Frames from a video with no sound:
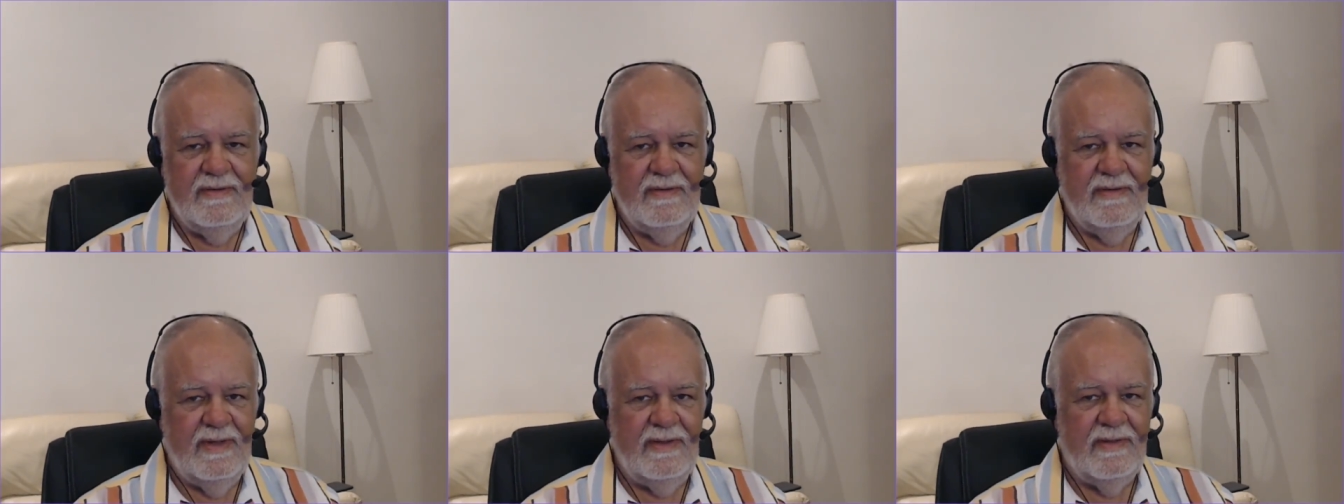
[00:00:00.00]

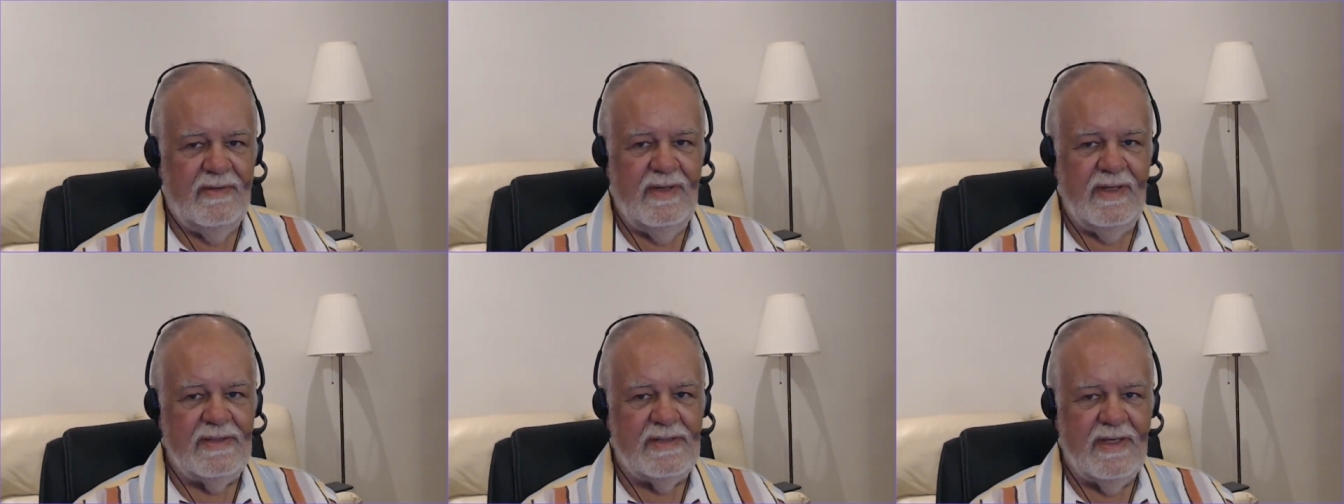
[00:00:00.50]
They're not the
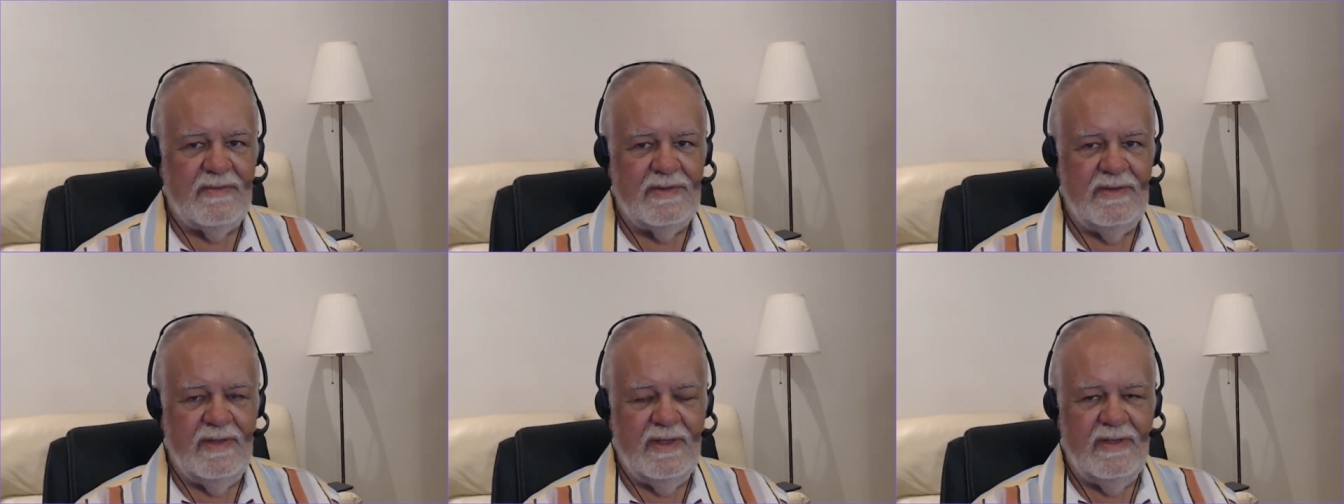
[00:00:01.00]

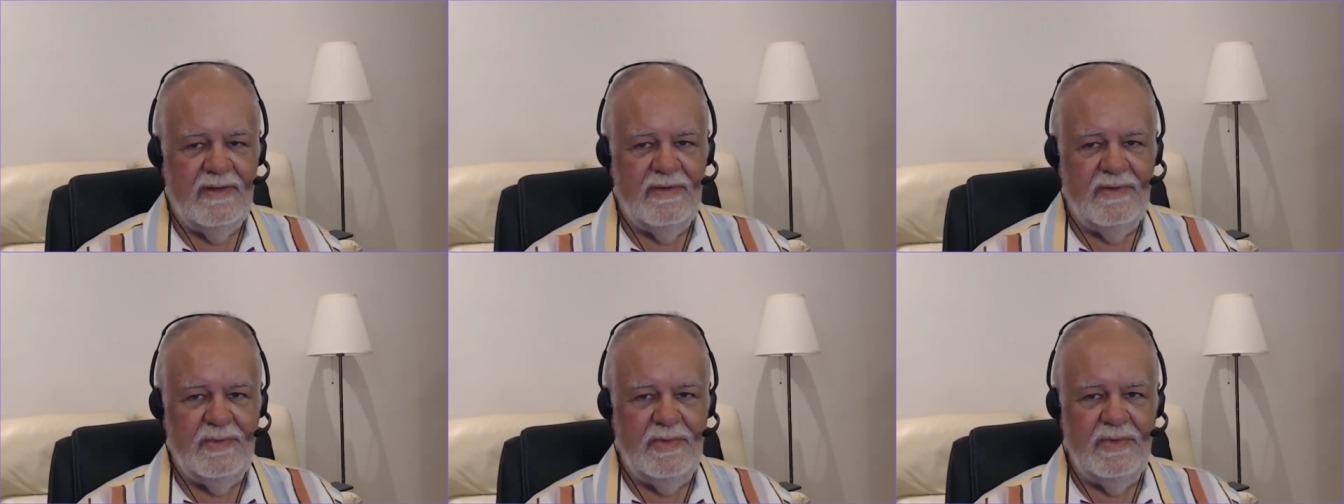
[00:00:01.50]
exception, they are the
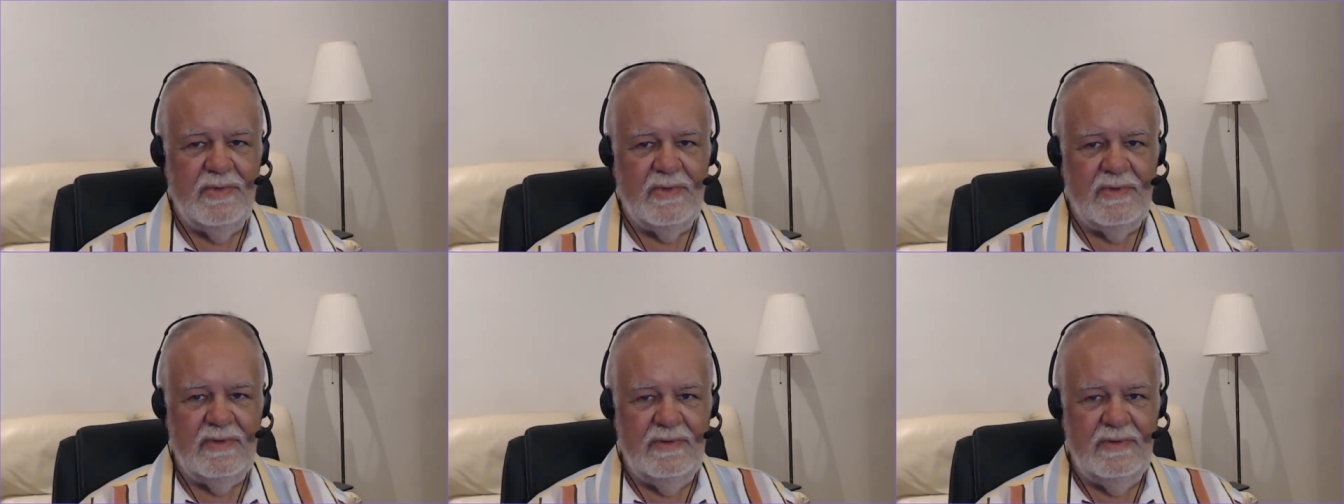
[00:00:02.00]
rule.